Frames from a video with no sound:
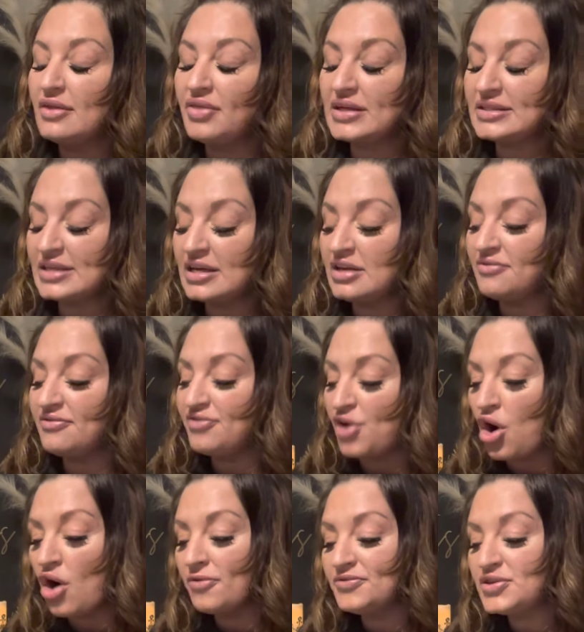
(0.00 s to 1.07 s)
that's
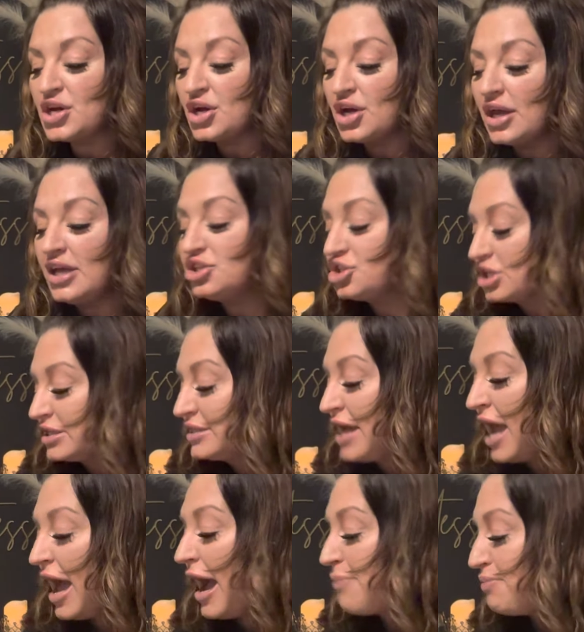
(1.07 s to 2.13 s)
involved it just
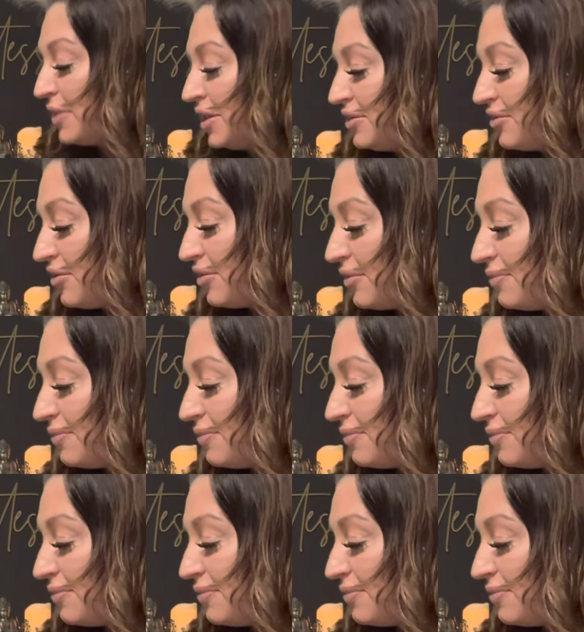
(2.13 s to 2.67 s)
happened